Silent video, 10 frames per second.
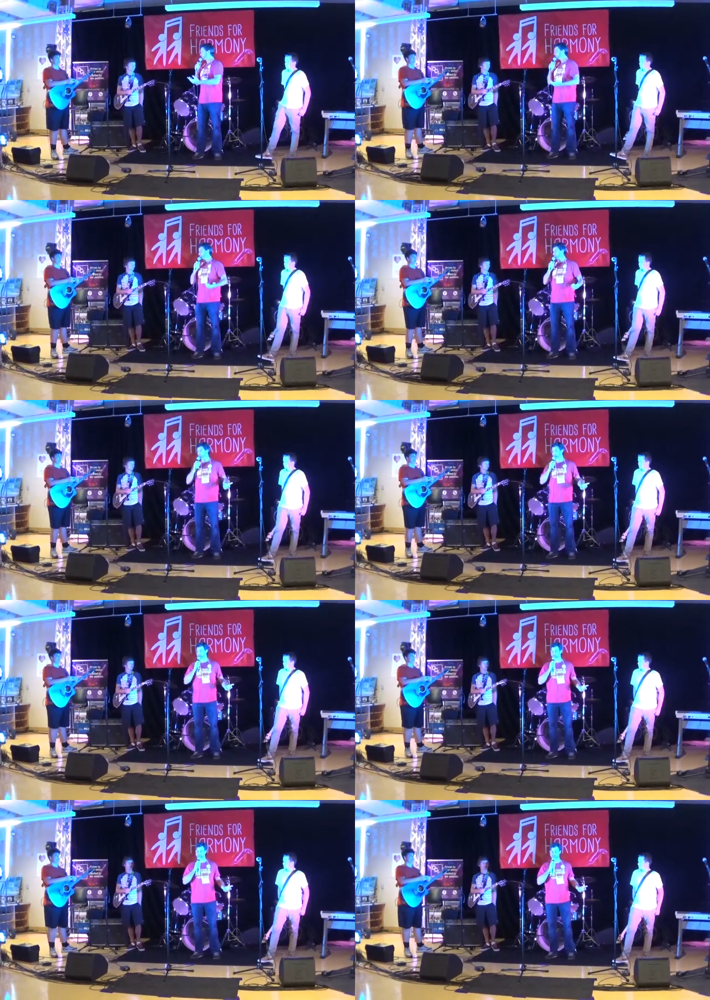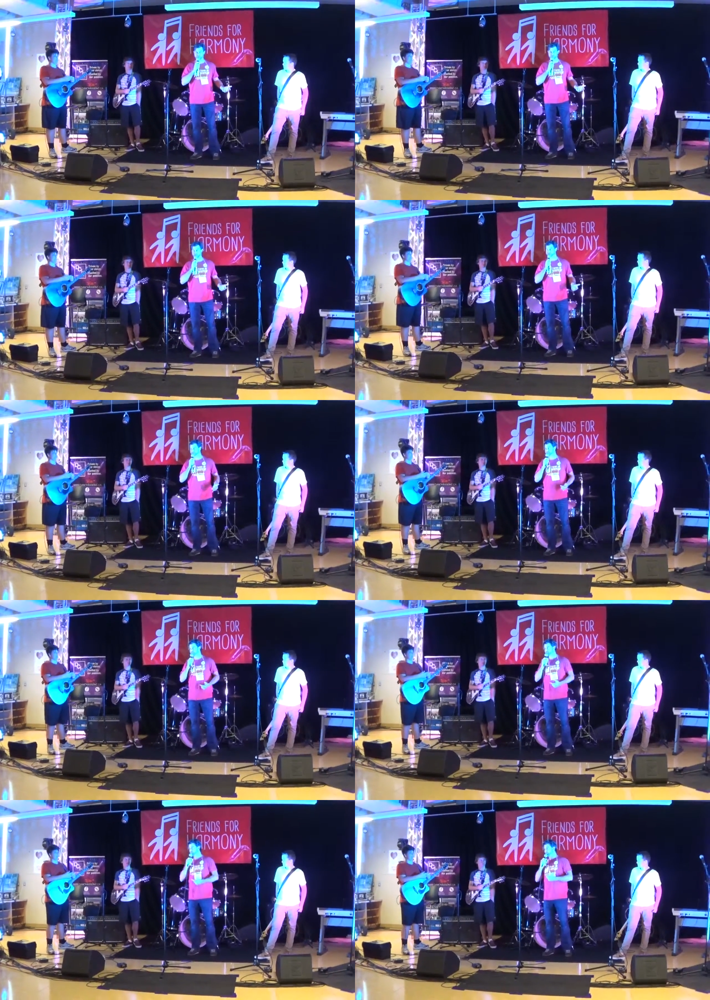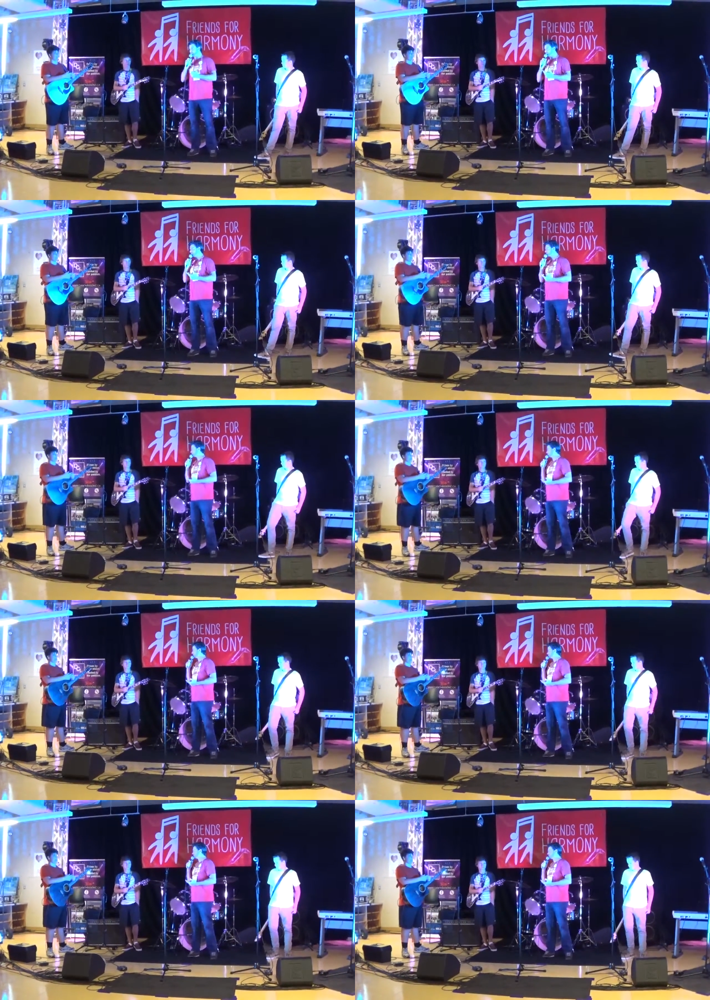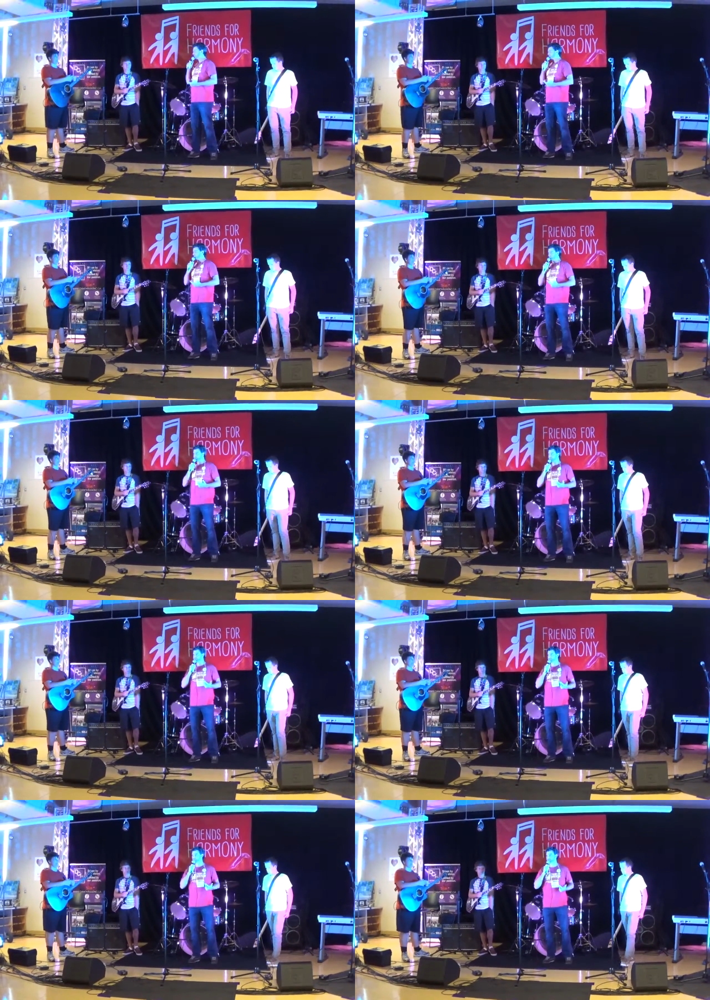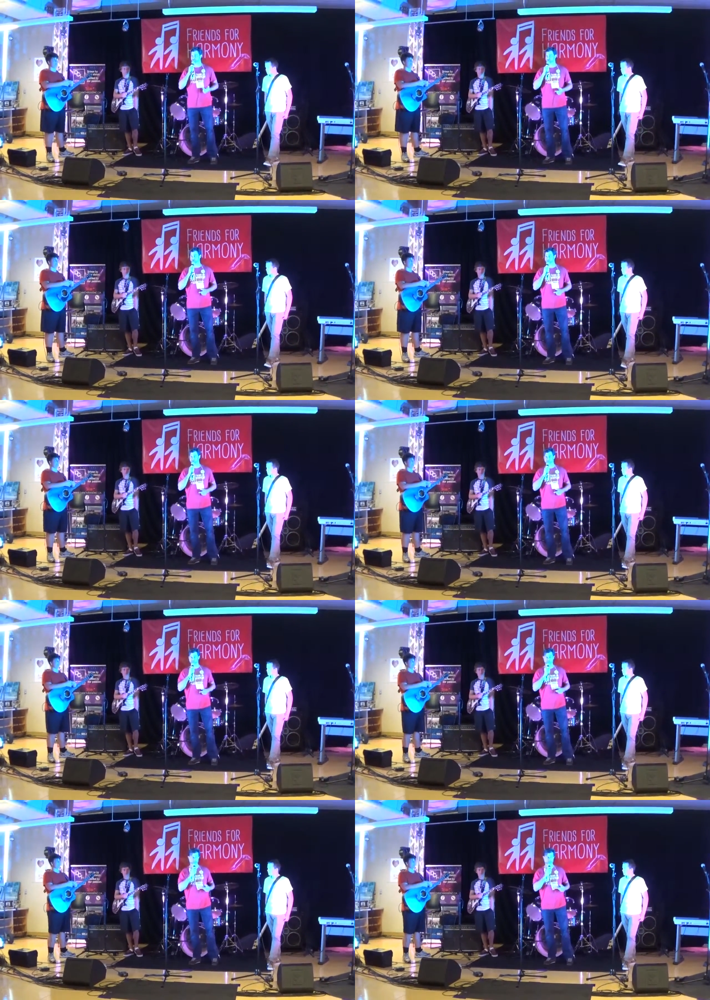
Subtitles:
[unreadable: no face in view]